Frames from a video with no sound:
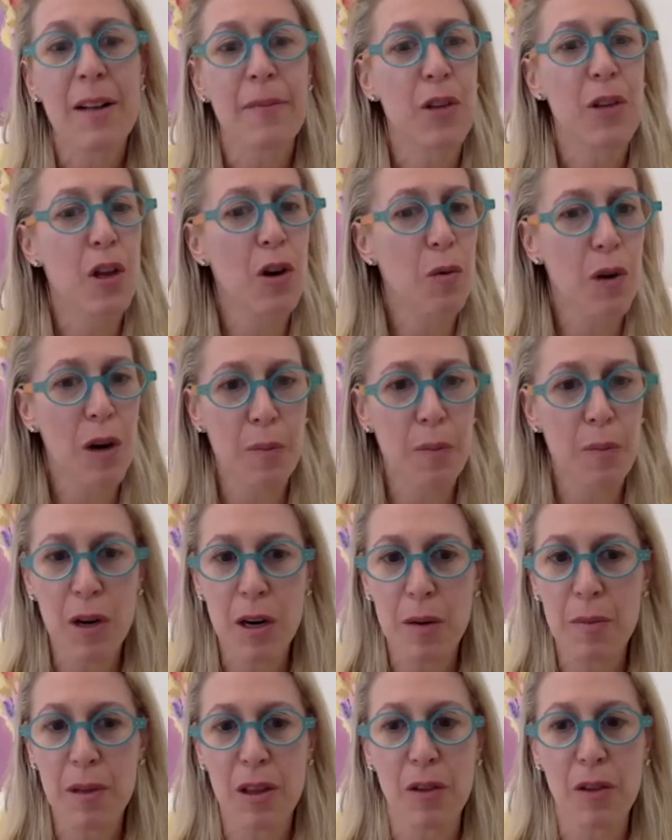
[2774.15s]
You don't want to put
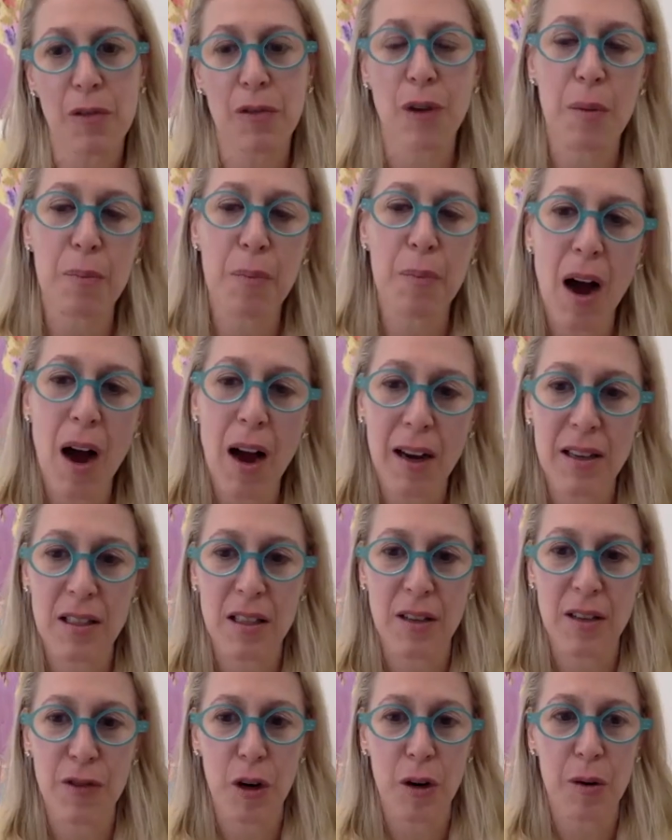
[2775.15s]
them in the front
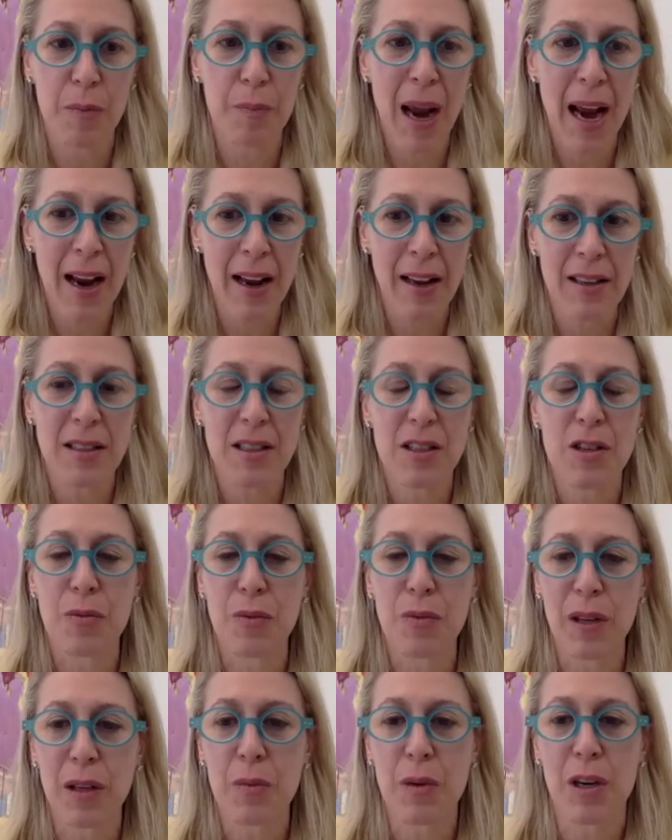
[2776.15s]
pockets of your pants. You
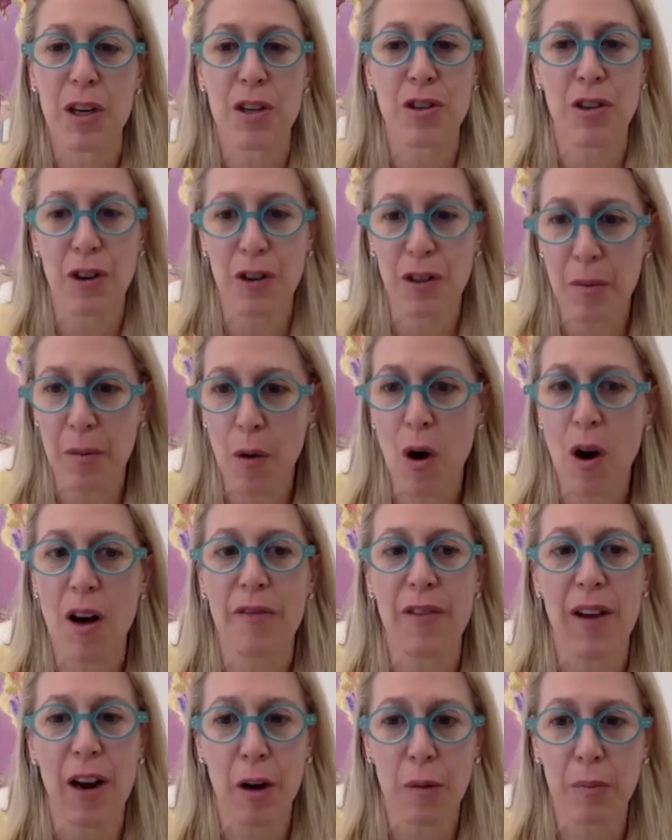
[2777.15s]
really want to turn them
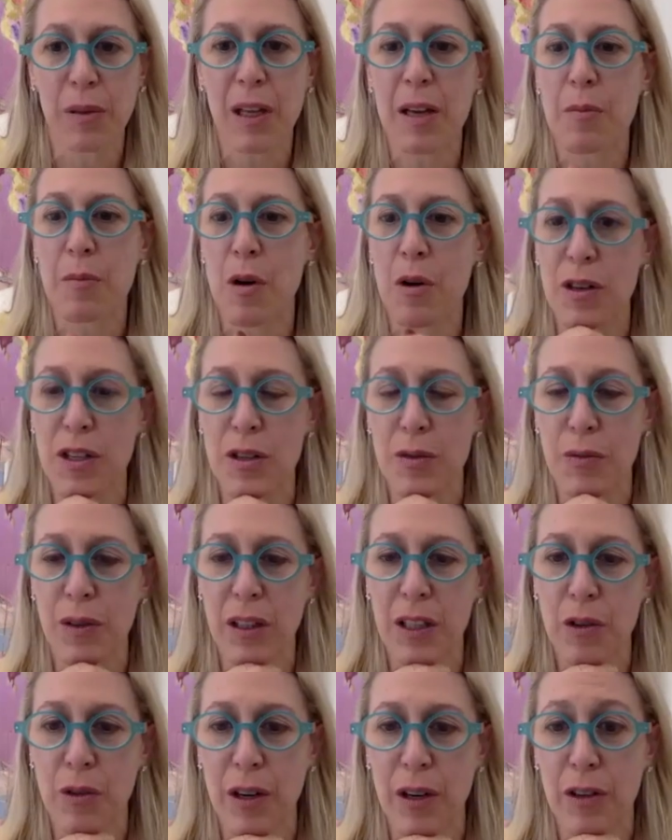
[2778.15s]
off. Airplane mode is
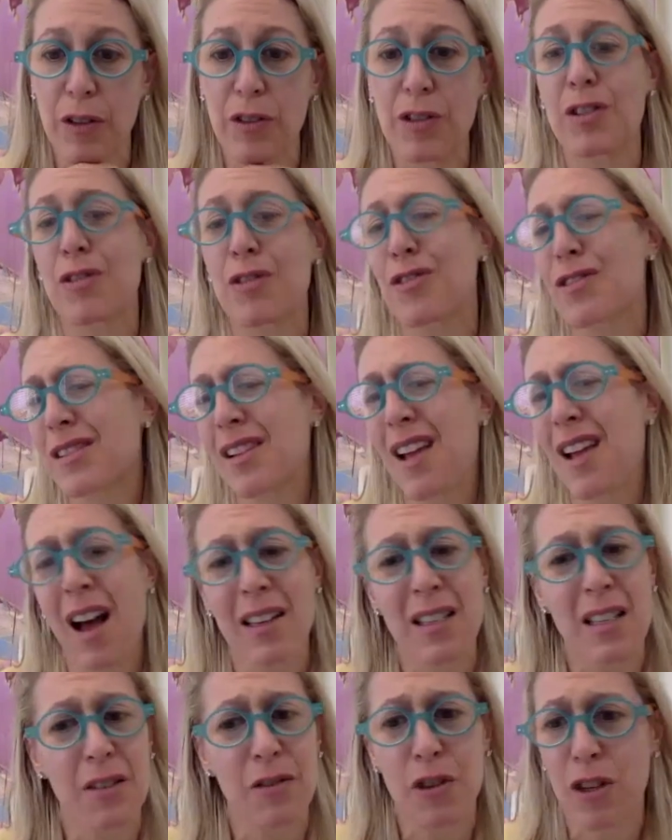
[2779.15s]
really critical. So there's
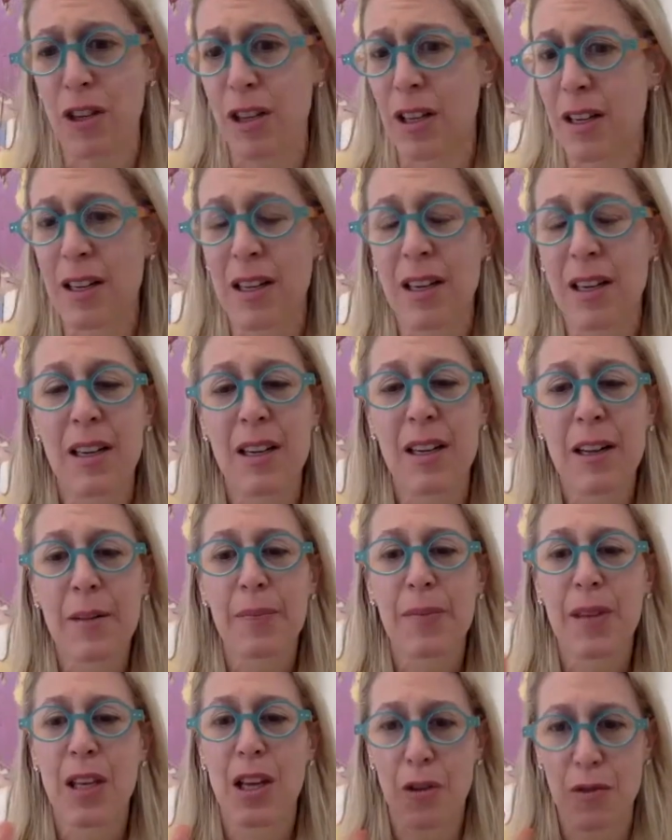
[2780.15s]
lots of good,
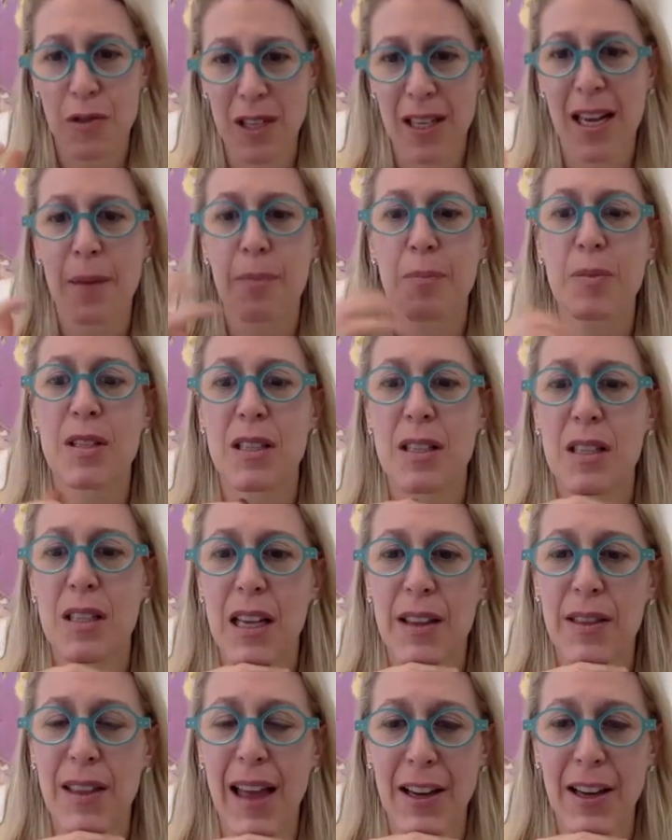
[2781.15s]
you know, tips
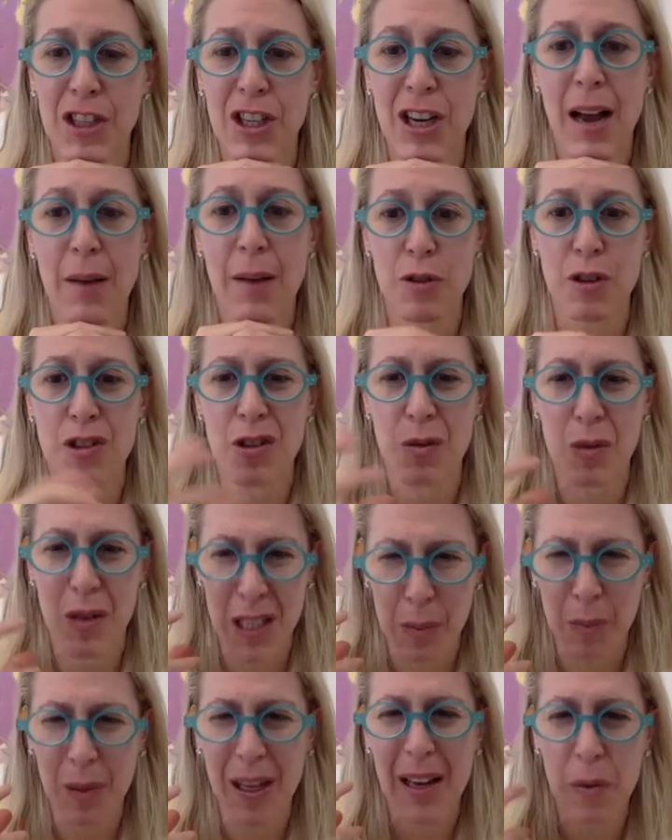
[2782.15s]
in that chapter to
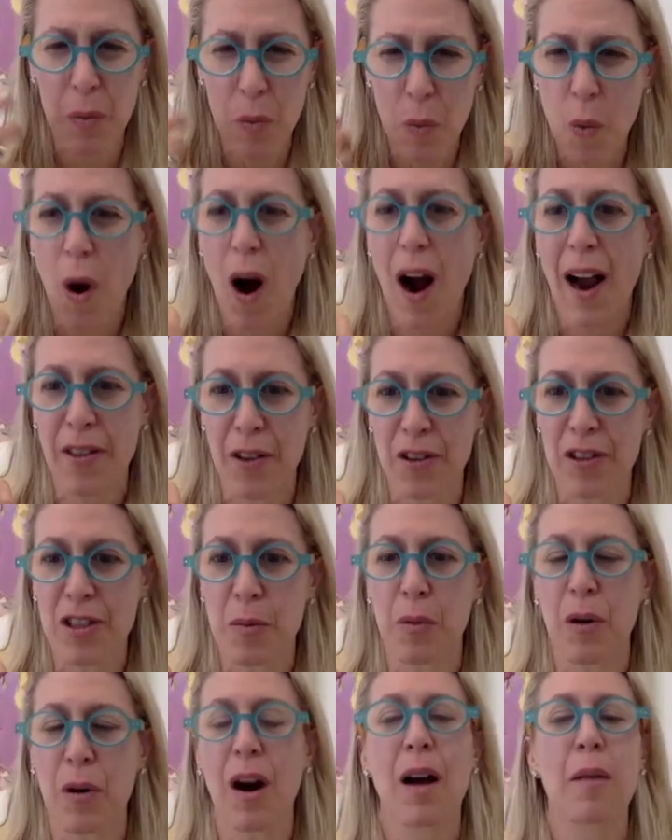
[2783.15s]
explain why there's
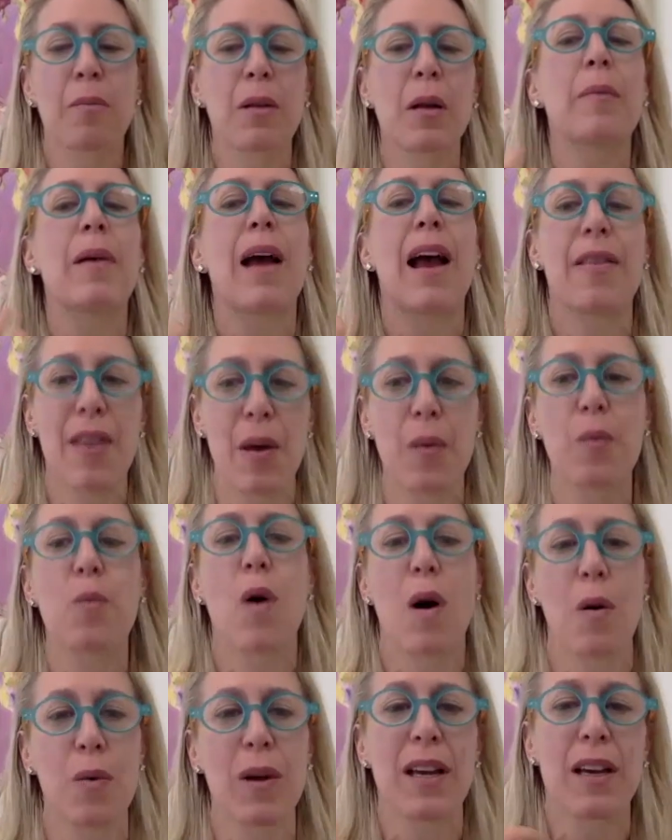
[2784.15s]
a problem and then
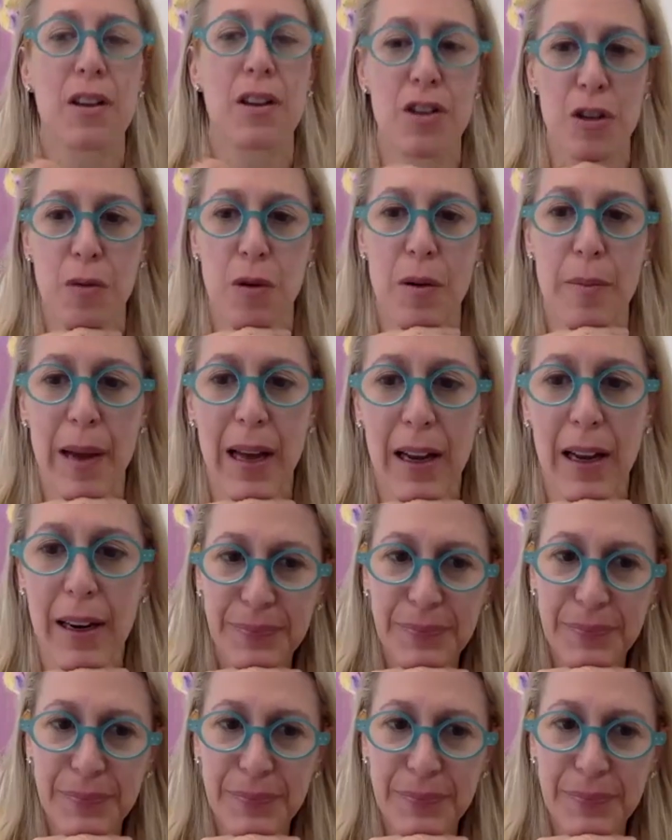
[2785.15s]
what we can do about